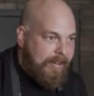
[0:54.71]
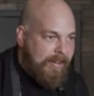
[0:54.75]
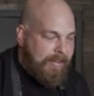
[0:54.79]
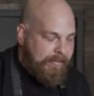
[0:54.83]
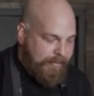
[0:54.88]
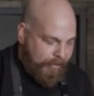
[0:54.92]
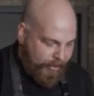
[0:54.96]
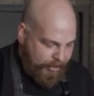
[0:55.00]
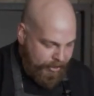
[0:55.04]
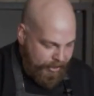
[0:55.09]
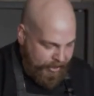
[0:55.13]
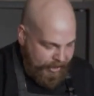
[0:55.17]

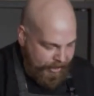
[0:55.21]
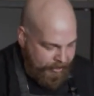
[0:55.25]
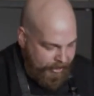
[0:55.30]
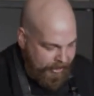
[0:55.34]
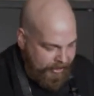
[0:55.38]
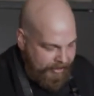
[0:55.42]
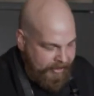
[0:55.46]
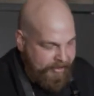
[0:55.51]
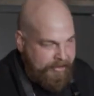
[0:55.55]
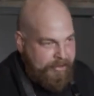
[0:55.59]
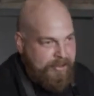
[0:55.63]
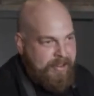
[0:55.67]
For cooking
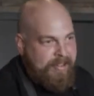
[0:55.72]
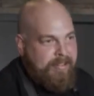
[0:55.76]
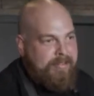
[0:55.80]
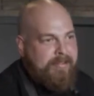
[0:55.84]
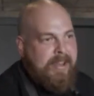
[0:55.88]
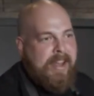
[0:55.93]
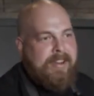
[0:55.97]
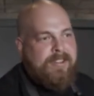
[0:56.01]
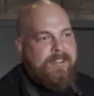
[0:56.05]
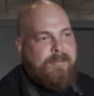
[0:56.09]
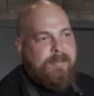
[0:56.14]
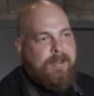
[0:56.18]
oil, this is just
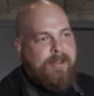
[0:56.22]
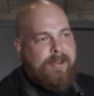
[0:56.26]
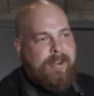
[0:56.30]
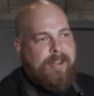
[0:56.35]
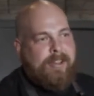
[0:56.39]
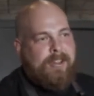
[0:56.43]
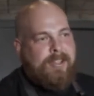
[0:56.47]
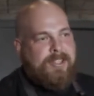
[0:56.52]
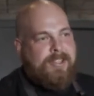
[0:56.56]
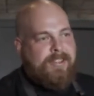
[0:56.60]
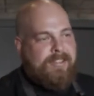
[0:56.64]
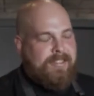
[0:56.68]
vegetable
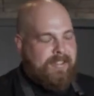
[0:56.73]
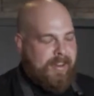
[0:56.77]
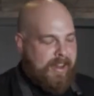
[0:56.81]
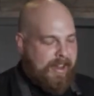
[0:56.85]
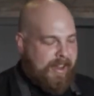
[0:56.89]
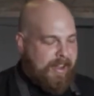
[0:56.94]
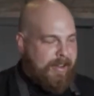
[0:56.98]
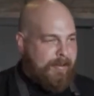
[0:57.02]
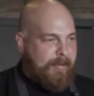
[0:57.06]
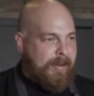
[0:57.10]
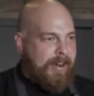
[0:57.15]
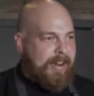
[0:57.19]
oil. Just
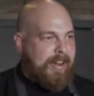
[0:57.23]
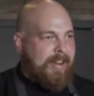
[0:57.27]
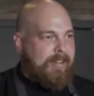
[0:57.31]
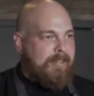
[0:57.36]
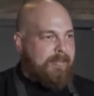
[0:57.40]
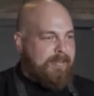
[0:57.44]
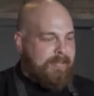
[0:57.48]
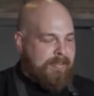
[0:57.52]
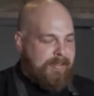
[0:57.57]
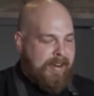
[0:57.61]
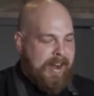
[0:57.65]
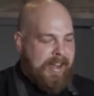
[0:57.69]
we're going to
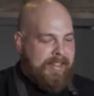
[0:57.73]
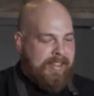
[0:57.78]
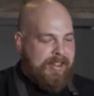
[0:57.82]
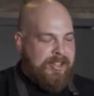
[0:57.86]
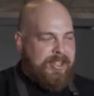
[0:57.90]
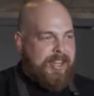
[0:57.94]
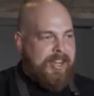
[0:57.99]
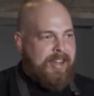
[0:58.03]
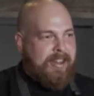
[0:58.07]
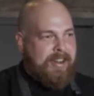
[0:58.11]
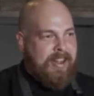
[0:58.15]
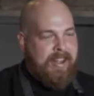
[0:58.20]
fry the
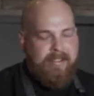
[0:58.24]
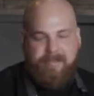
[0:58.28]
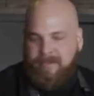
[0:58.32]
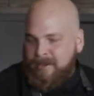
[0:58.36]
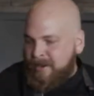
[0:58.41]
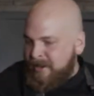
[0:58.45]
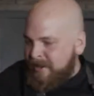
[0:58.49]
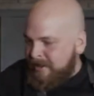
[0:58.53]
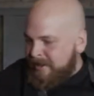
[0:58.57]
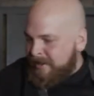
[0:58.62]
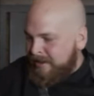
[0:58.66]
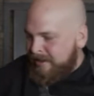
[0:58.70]
chicken off
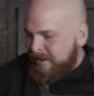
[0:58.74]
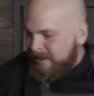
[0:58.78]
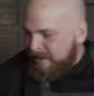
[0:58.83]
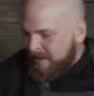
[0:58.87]
in it.